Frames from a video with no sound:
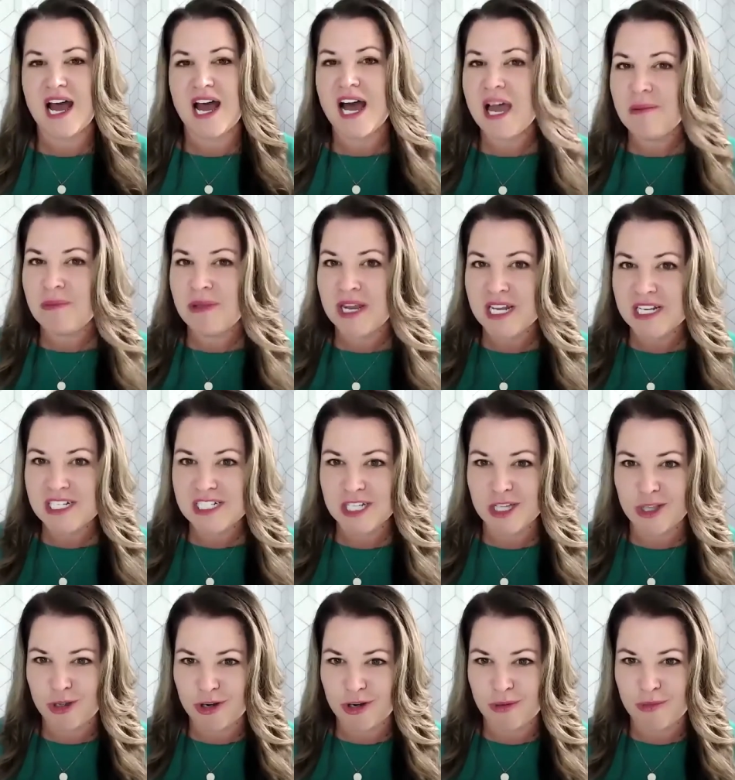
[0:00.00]
I'm getting to
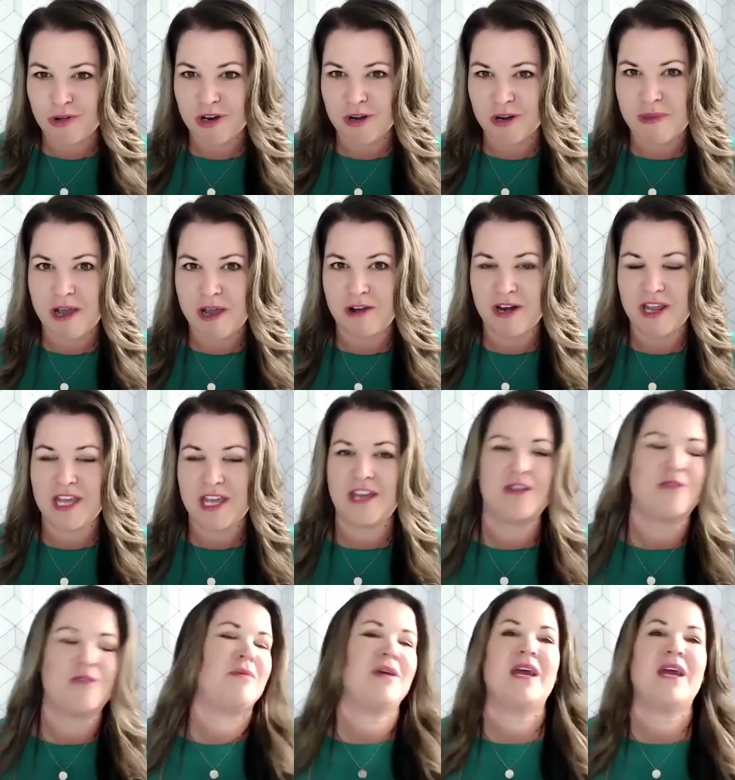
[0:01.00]
learn more about him.